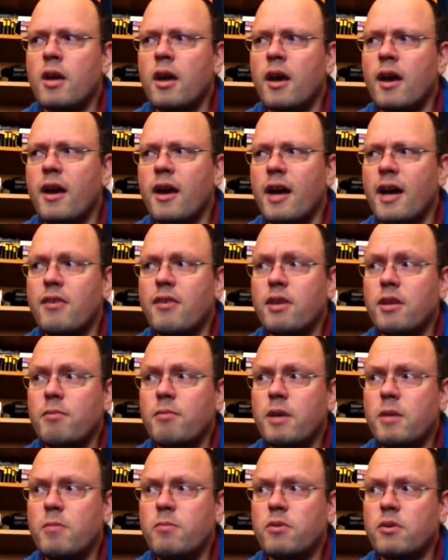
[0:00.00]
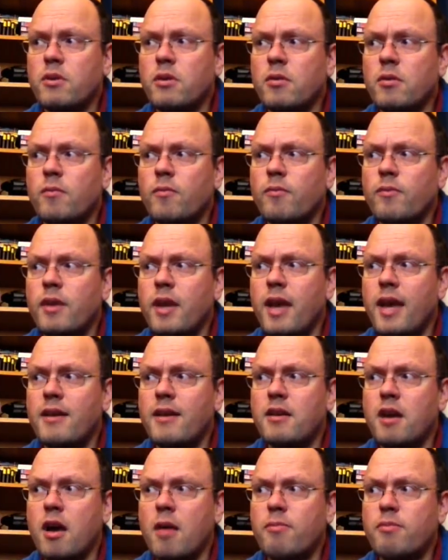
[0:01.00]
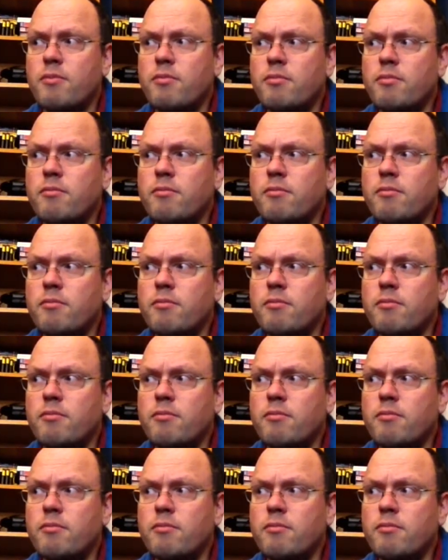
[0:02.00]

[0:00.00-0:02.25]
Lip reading: I think people end up